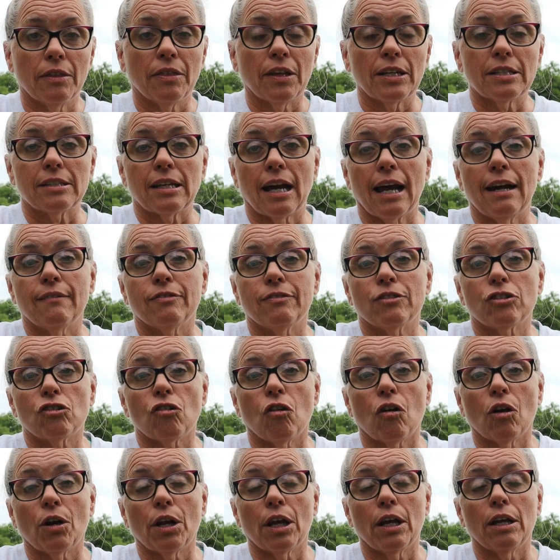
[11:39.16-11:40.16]
things I have
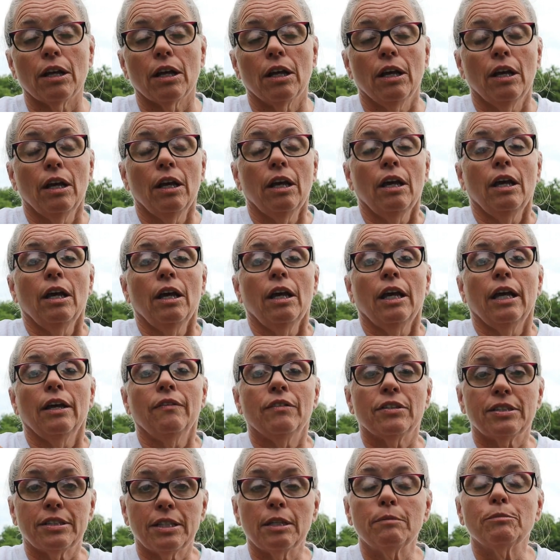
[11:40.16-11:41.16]
started
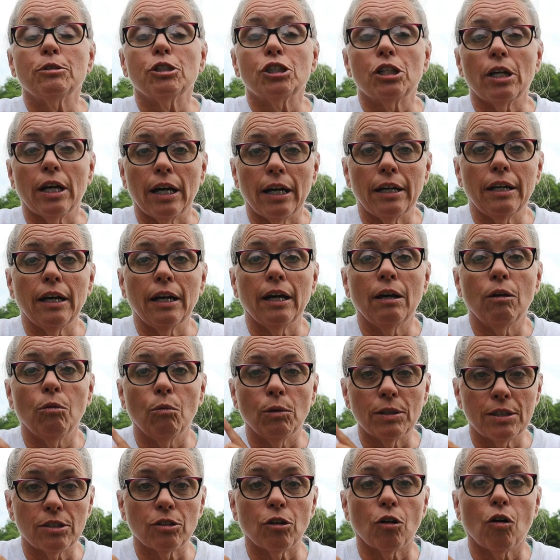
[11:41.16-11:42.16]
in the stem shed.
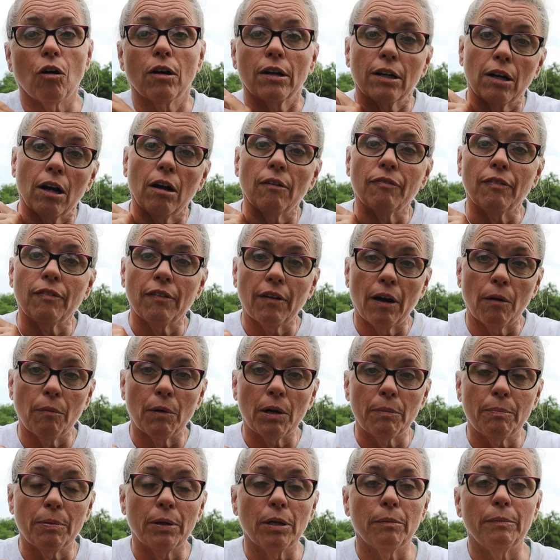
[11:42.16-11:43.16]
Once they're hardened off, I
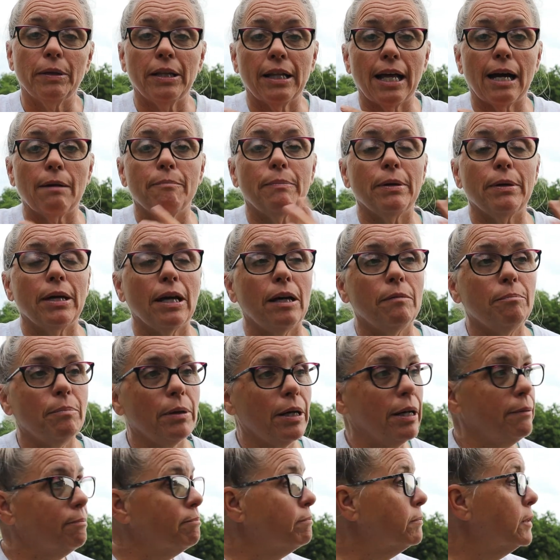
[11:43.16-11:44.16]
want to put them in that bed,
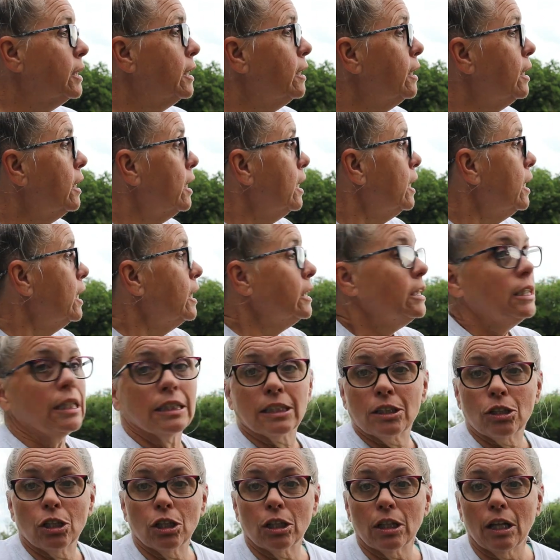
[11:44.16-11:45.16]
but it
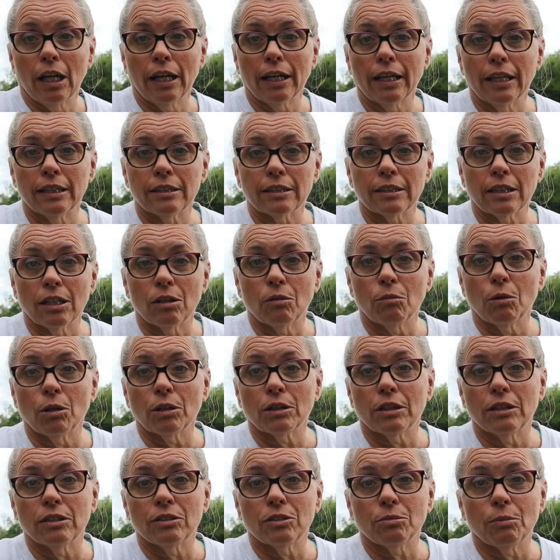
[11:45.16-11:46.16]
doesn't look like it's going to
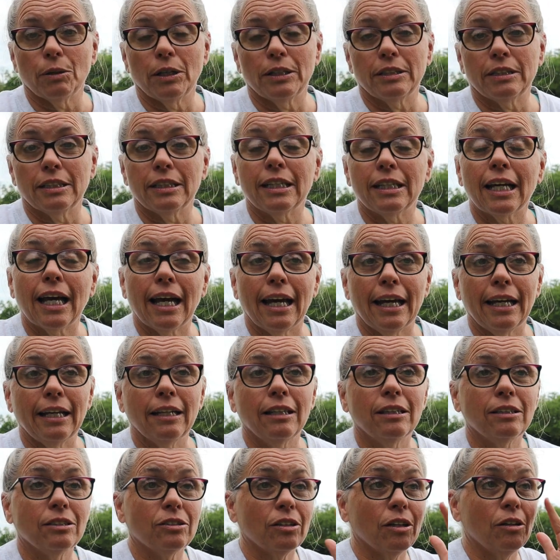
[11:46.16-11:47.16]
work this way
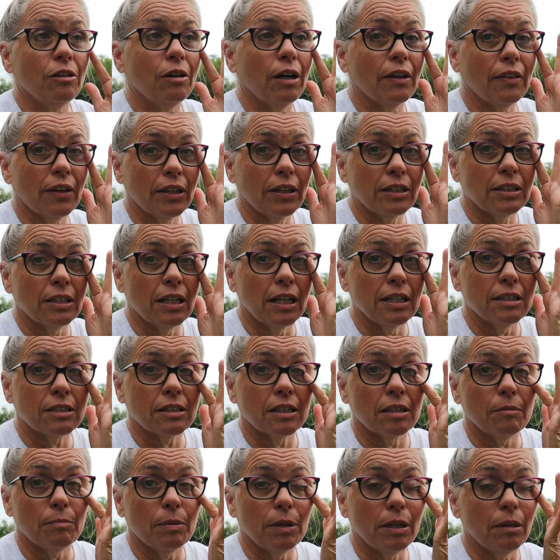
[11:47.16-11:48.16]
today. So I think today's
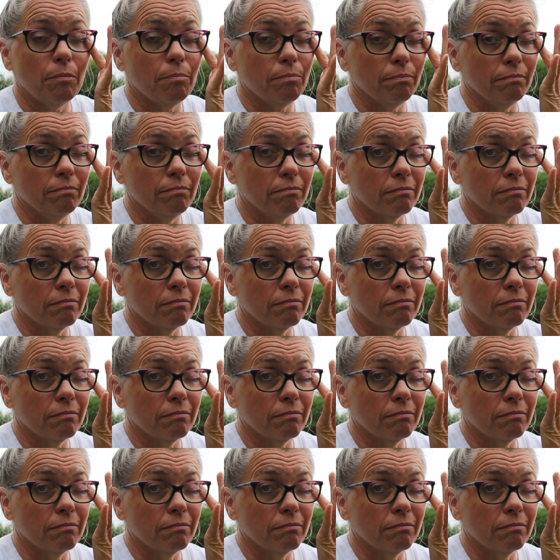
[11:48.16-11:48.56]
going to be